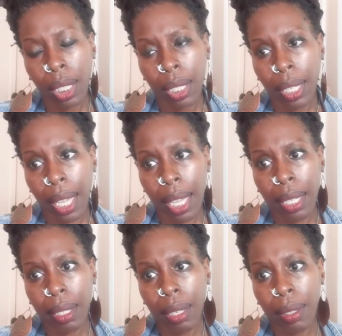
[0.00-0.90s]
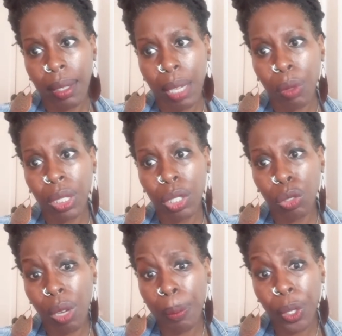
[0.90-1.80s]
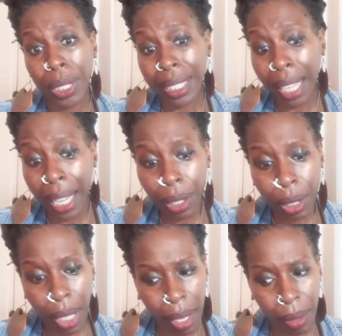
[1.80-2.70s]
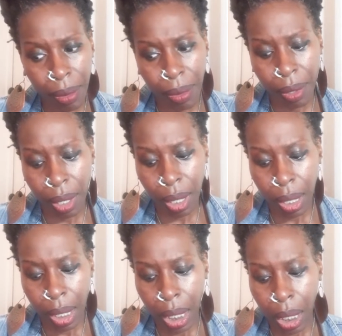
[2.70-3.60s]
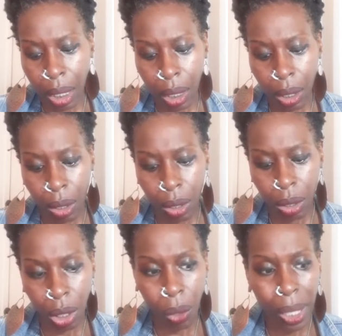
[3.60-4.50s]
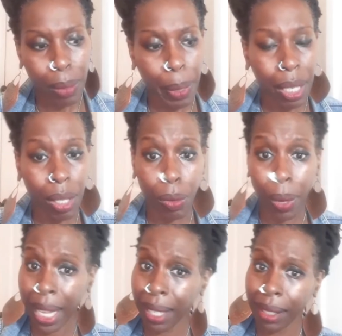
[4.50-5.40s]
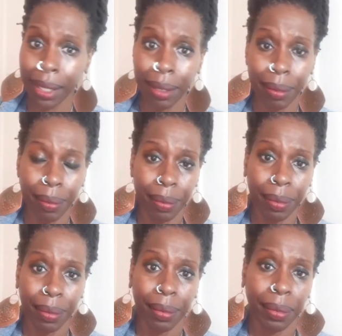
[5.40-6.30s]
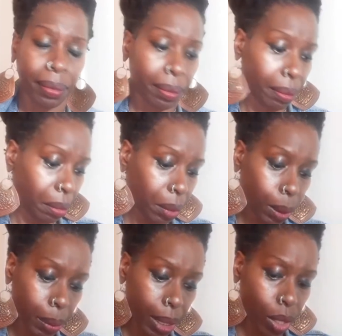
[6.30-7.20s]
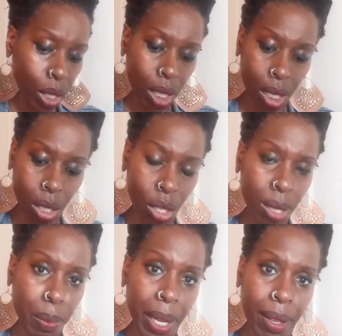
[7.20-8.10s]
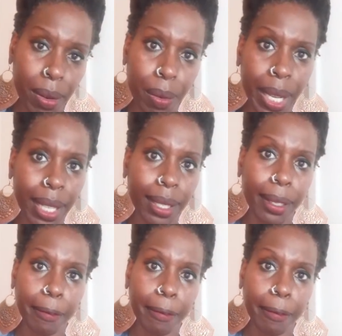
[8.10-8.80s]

And they will disrupt your entire life. So it's better to wait. It's just better to wait.